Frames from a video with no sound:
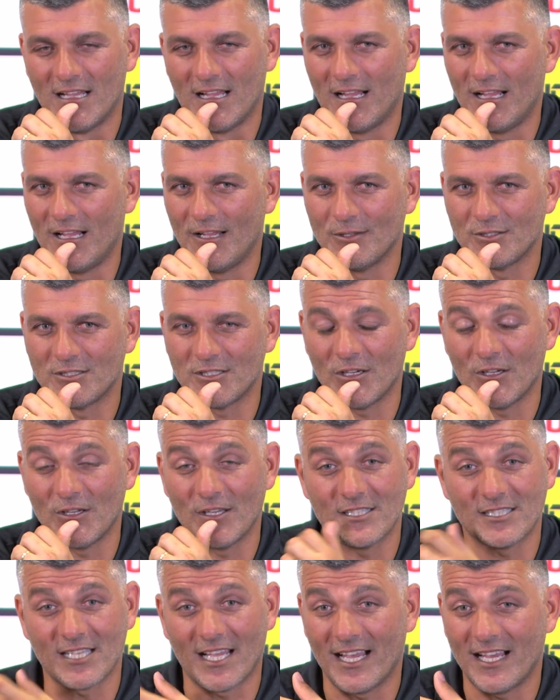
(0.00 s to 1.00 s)
So
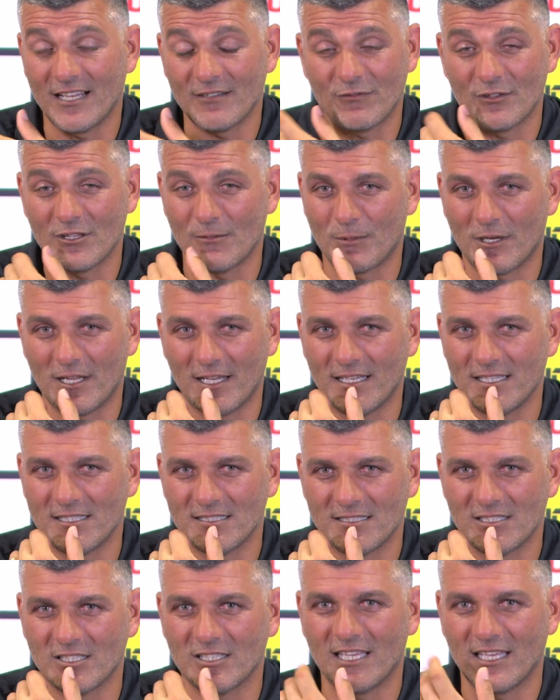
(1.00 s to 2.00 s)
it's hard for the
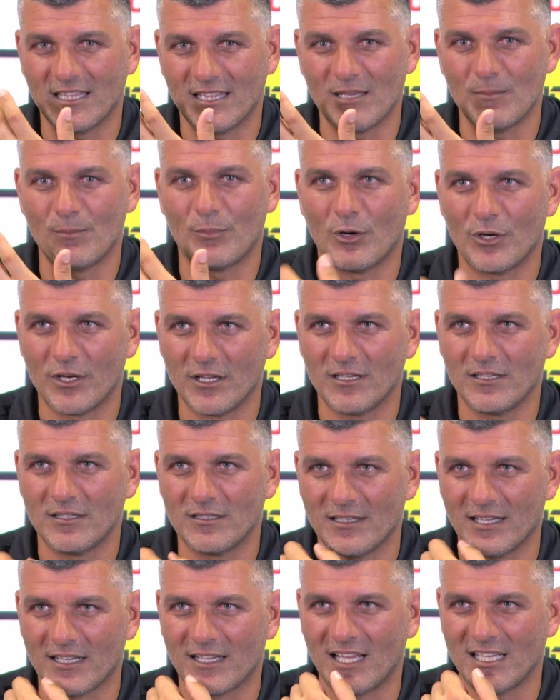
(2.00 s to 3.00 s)
players to get their body
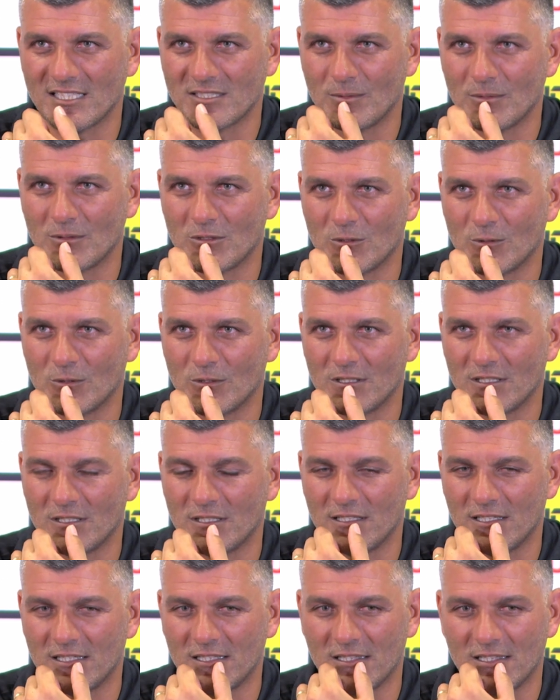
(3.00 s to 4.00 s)
accustomed to it
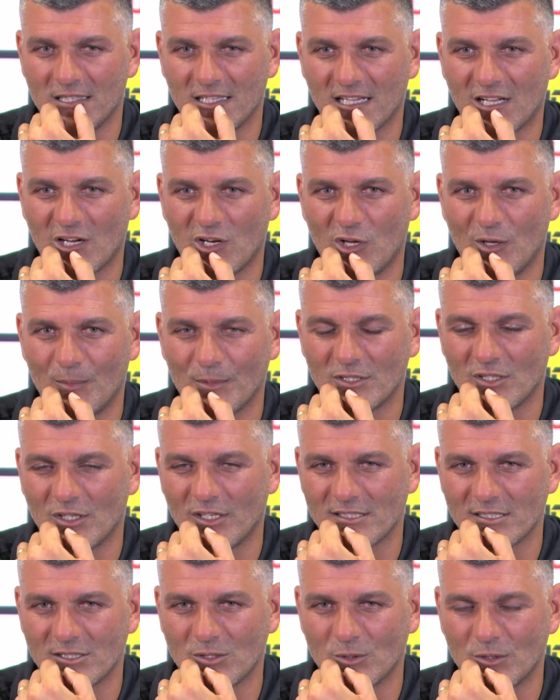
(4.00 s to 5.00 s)
and
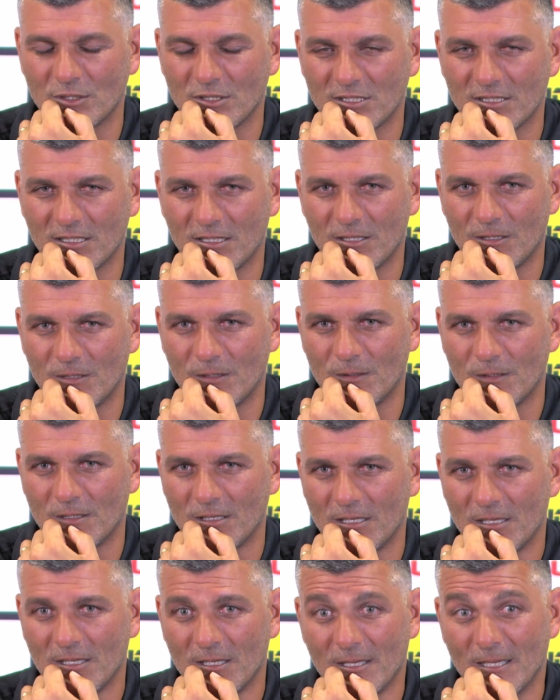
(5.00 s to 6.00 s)
acclimatised to it. So,
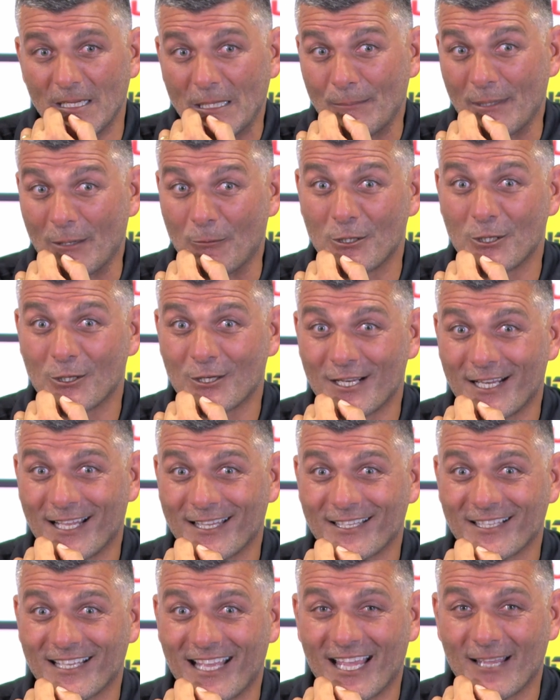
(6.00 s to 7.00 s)
but we've got
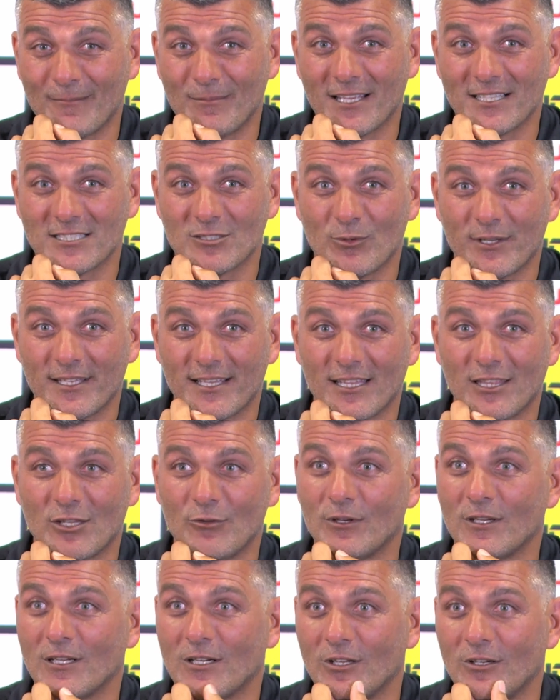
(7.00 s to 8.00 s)
another game next week at
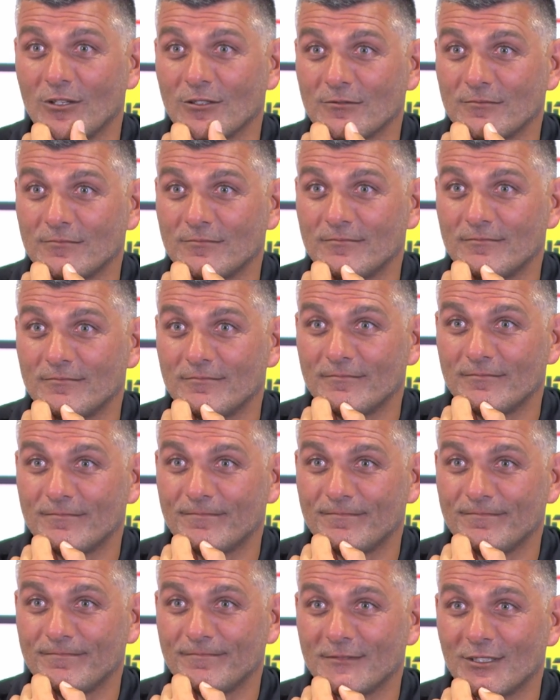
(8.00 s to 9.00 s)
3 o'clock
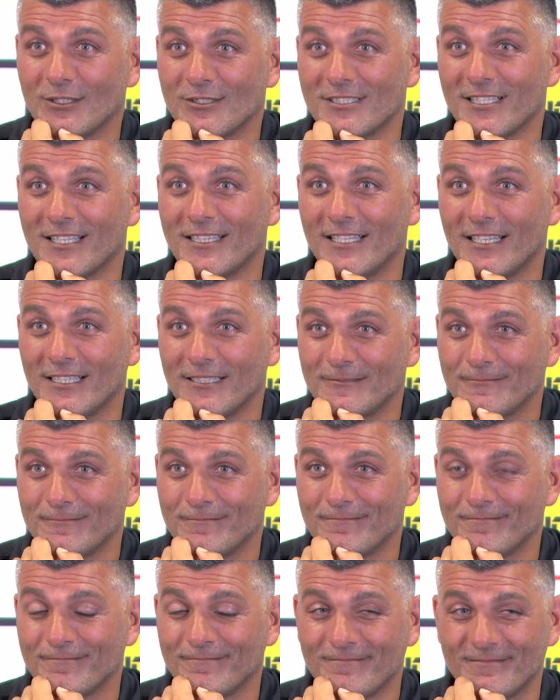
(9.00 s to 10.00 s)
on Sunday.
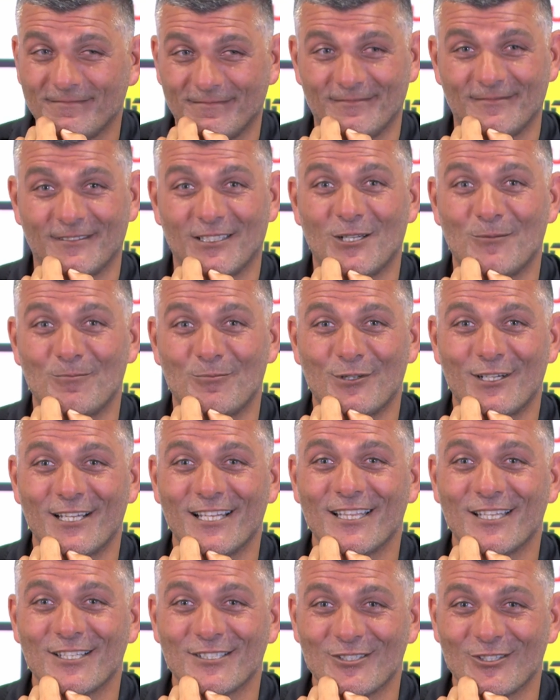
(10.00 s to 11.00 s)
I'm
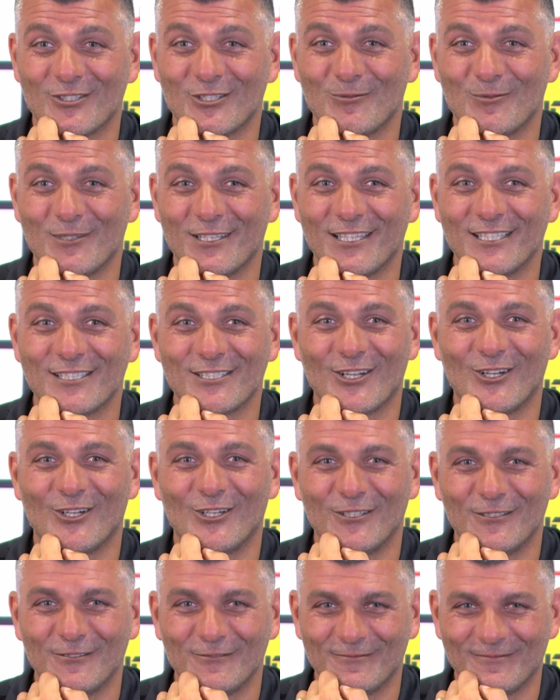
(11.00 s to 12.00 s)
praying that it's not going to be this
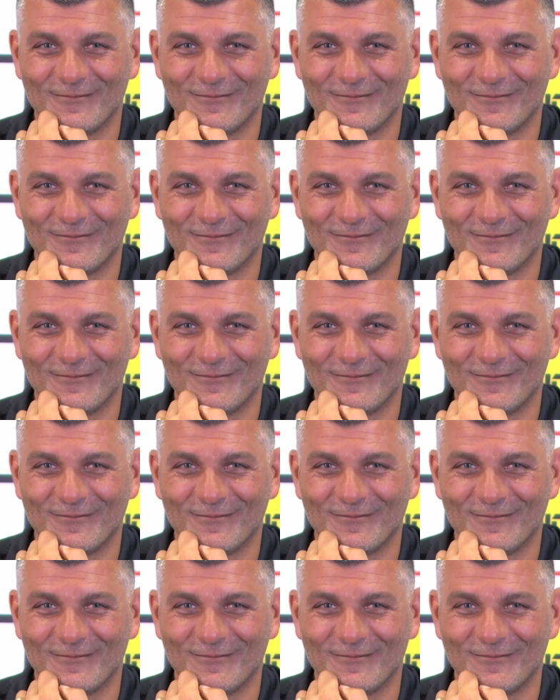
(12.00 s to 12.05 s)
hot.